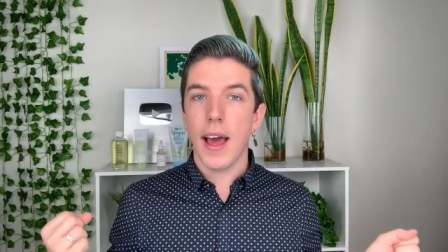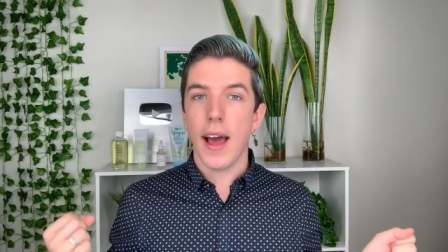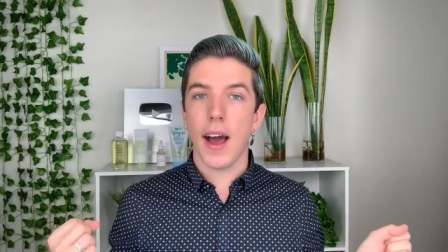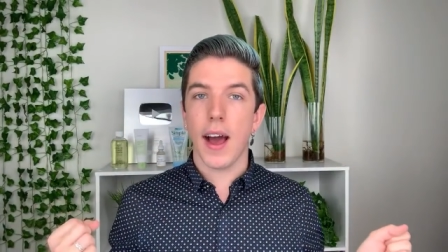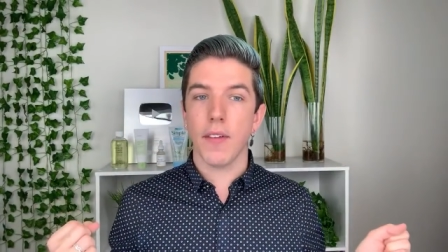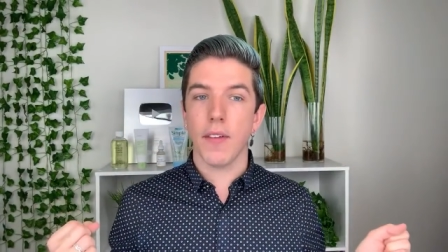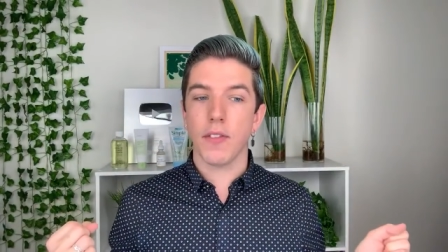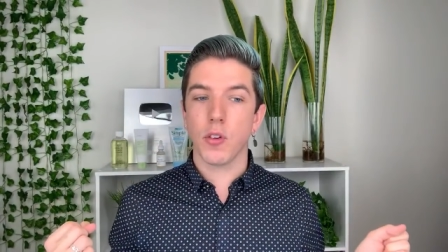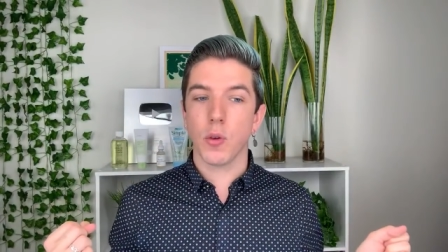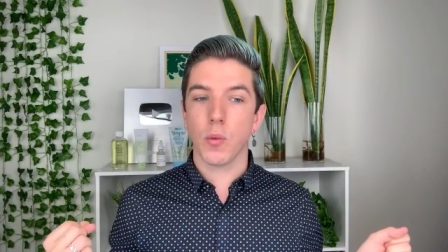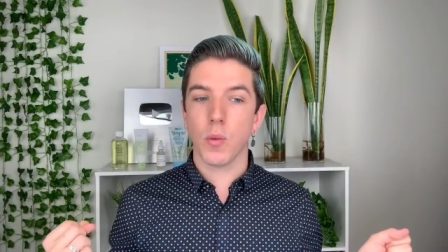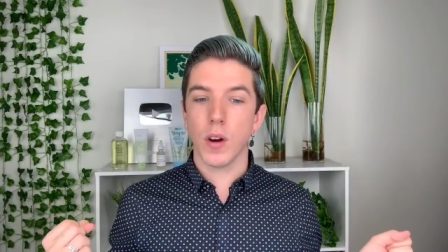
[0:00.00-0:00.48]

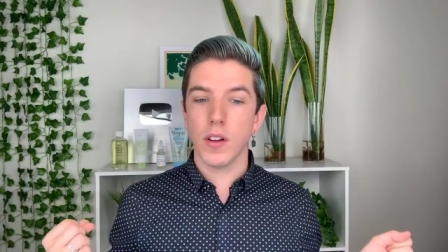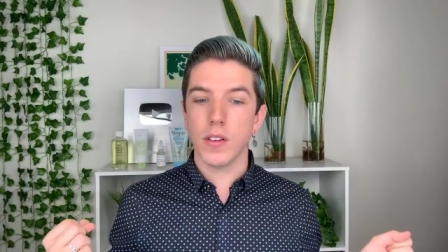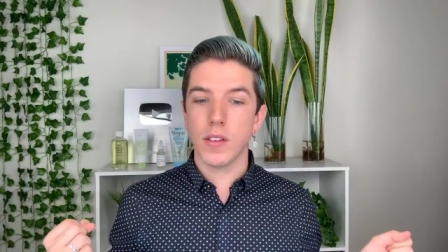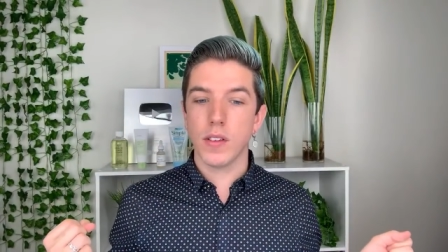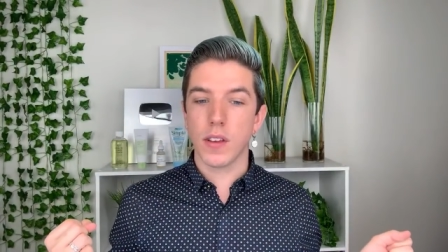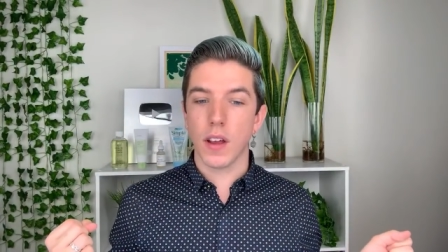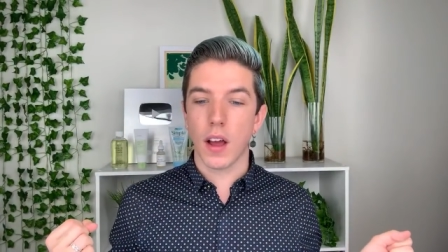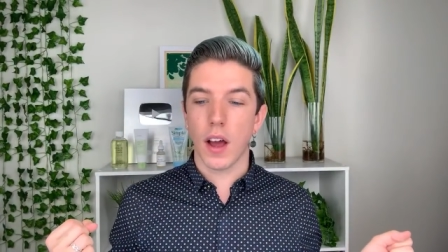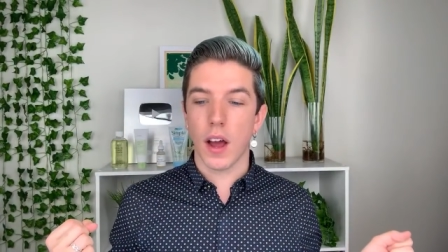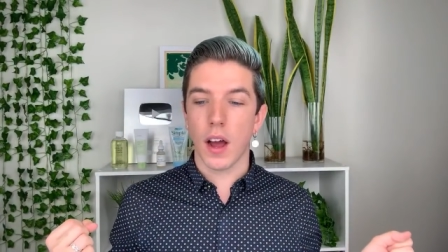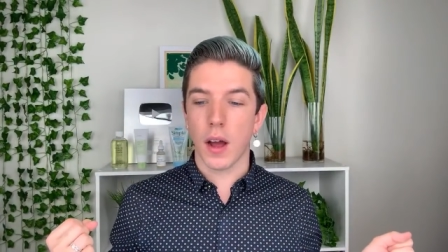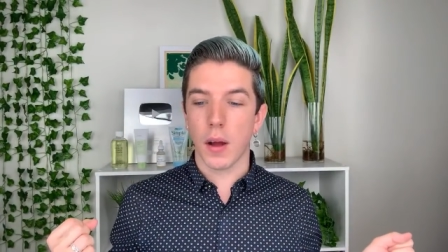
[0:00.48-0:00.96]

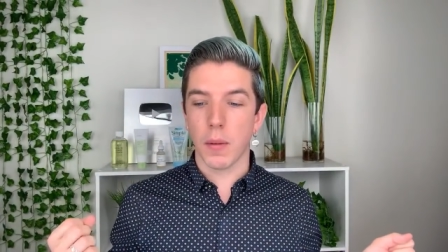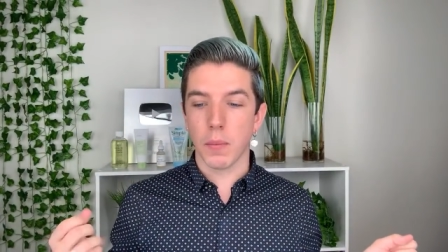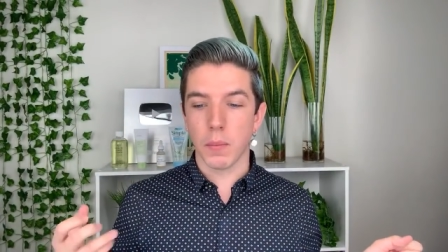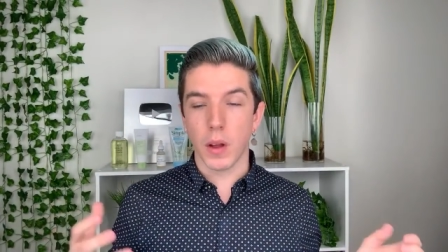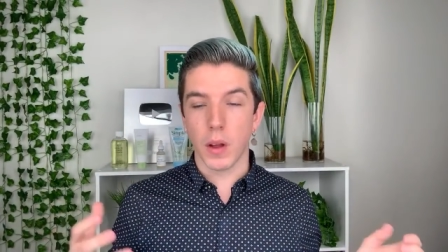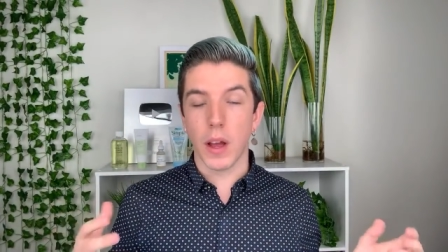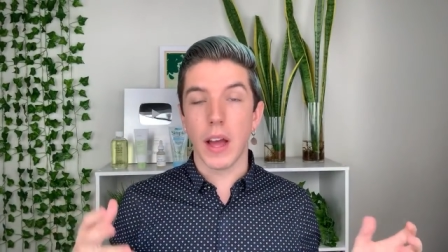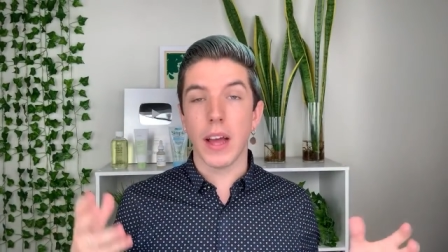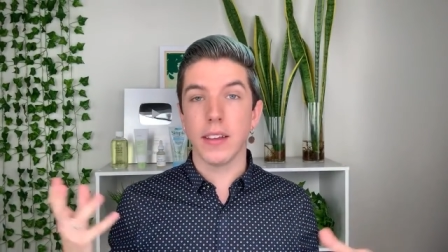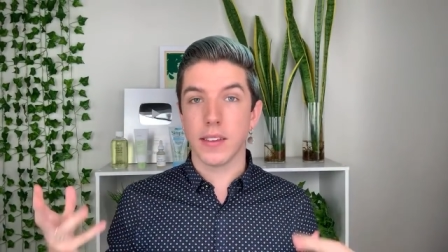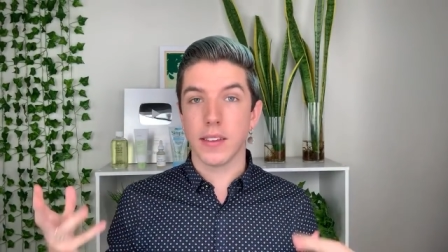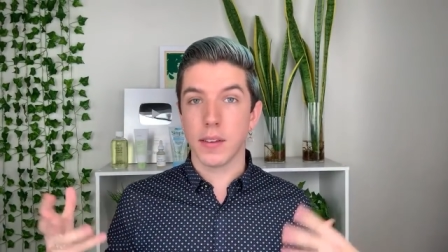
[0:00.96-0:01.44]
afterwards, um,
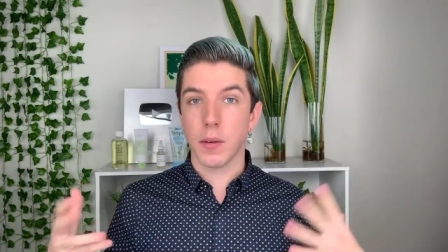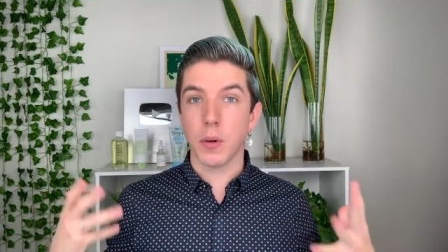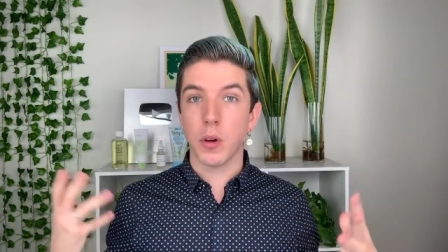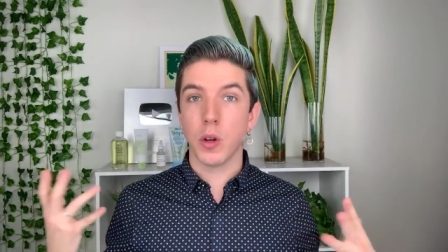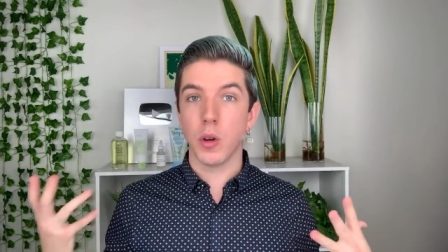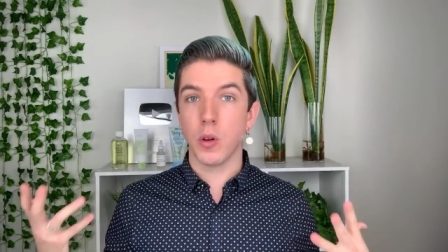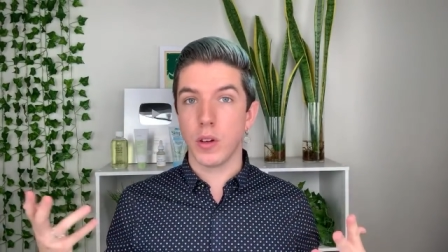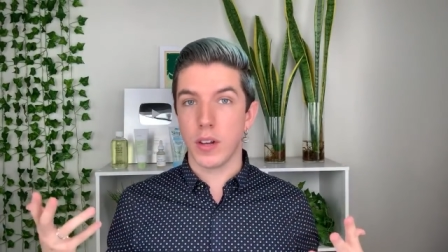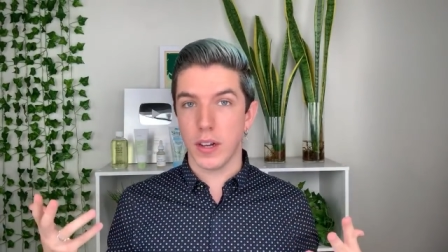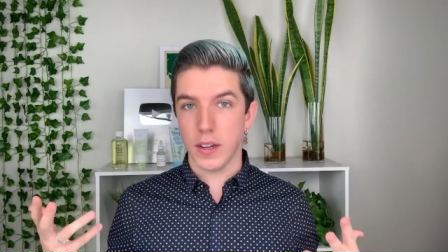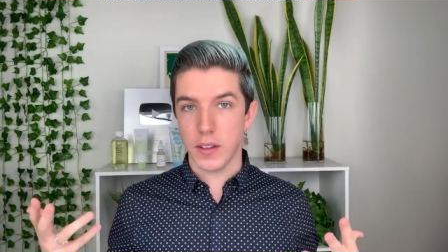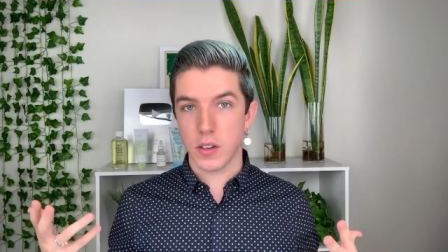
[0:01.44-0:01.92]
and someone
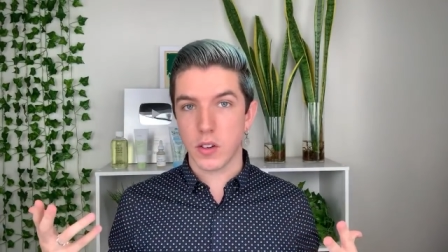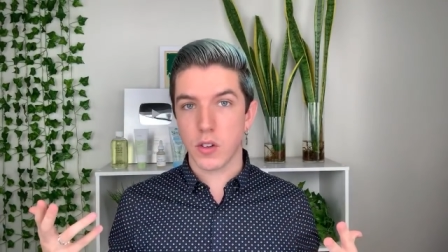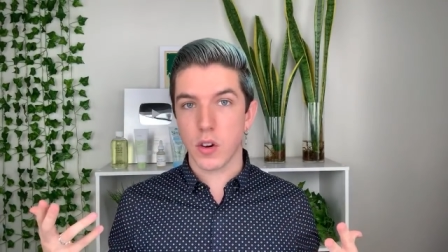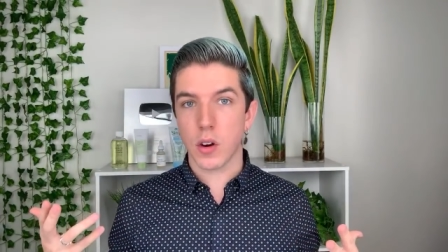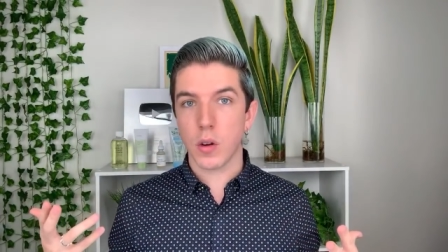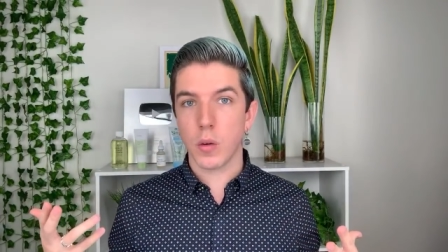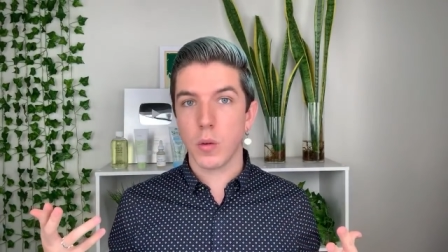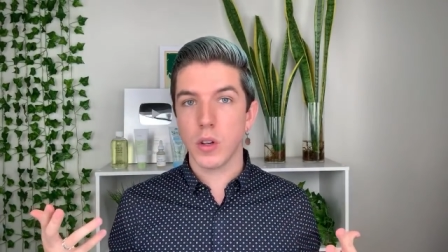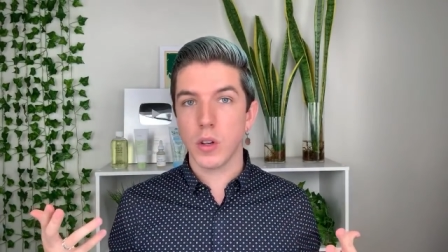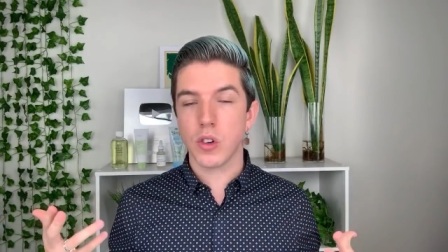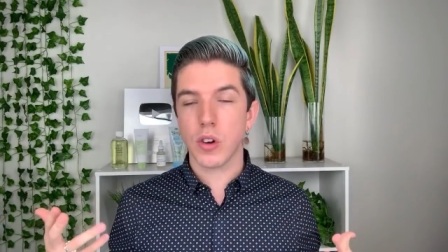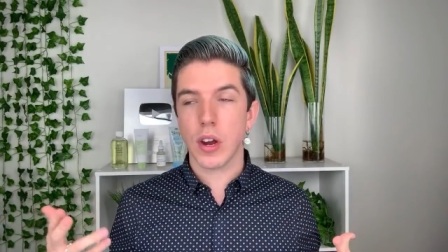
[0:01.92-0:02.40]
who does
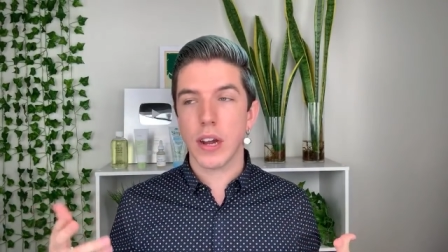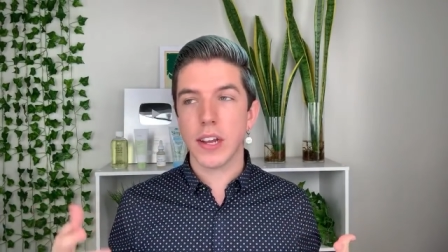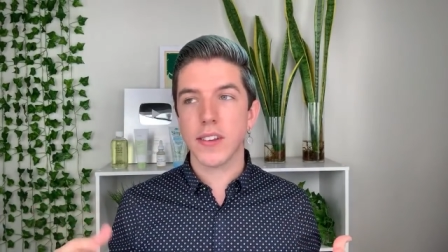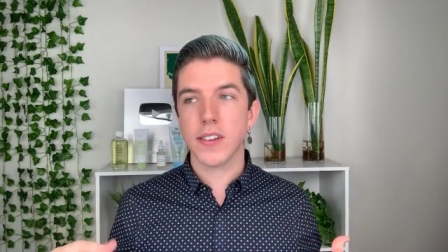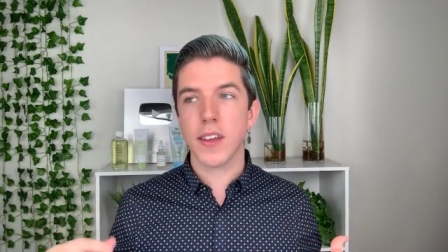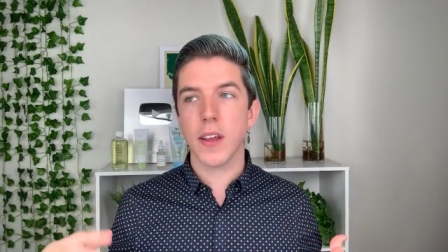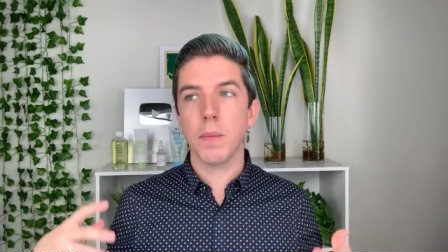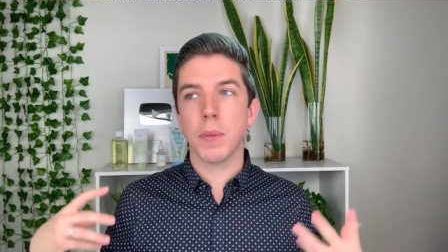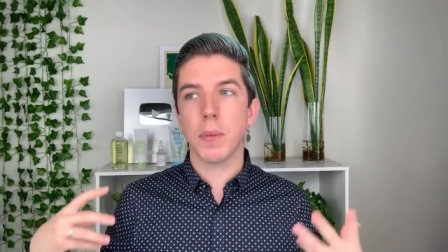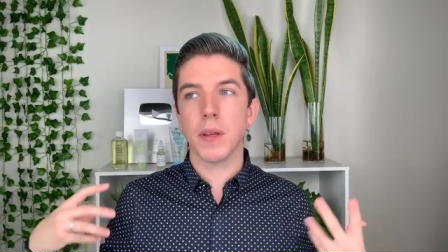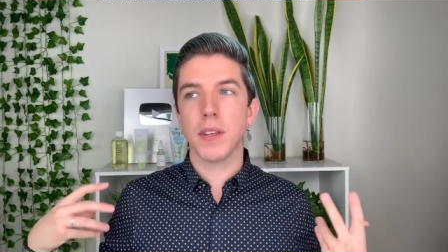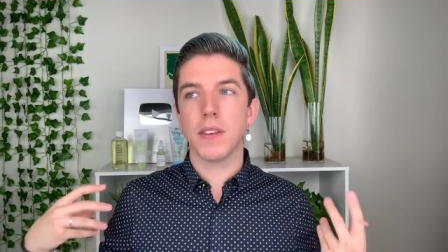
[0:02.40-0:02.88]
struggle with dry
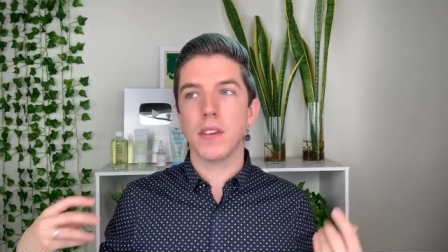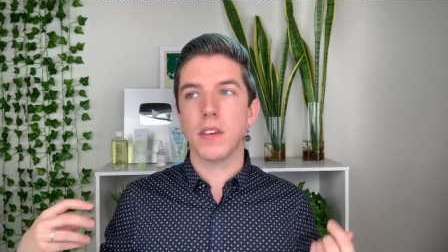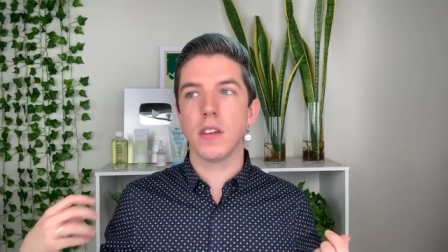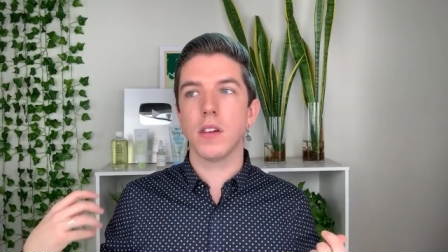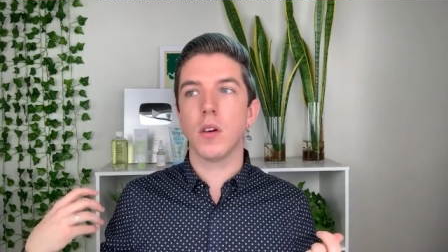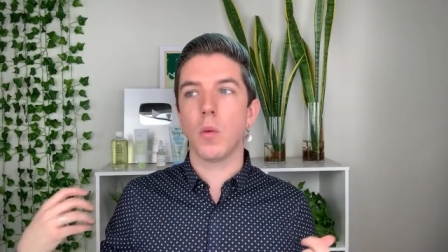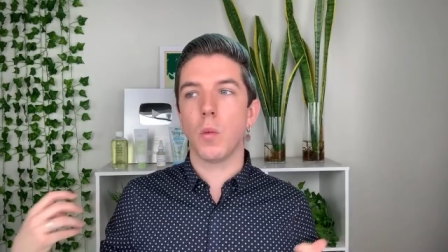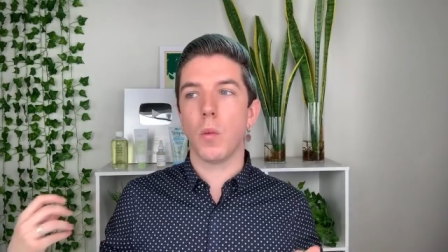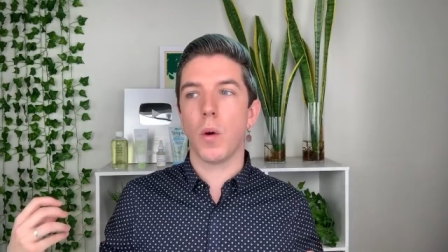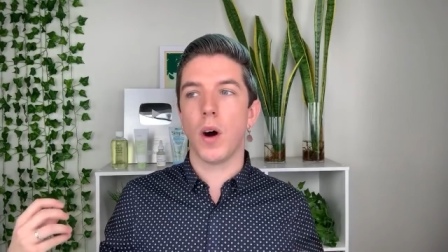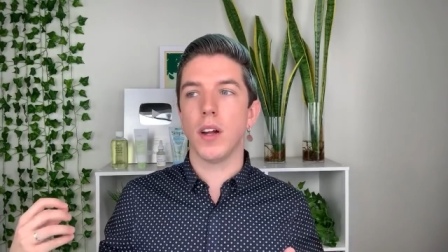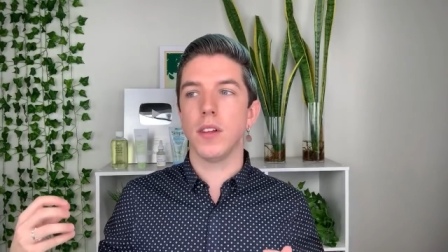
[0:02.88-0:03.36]
skin but
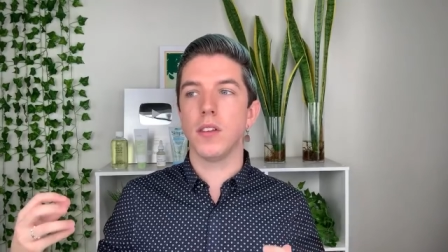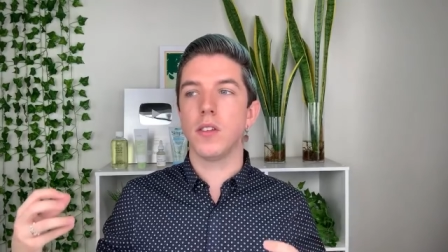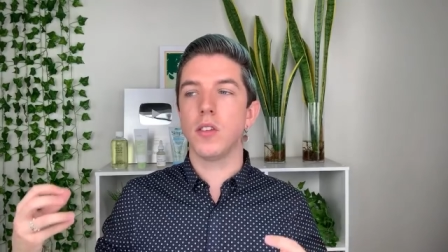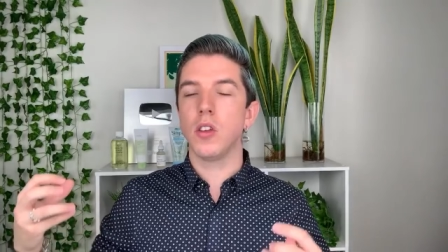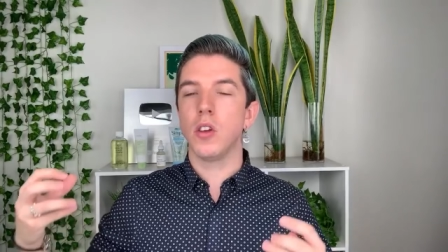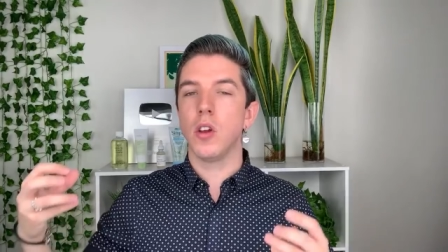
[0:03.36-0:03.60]
still wants,